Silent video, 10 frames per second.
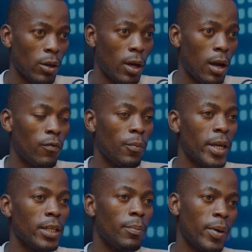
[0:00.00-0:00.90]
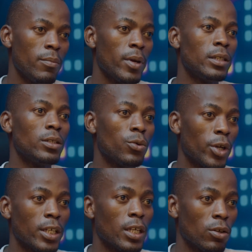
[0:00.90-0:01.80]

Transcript: you have made a payment, you get a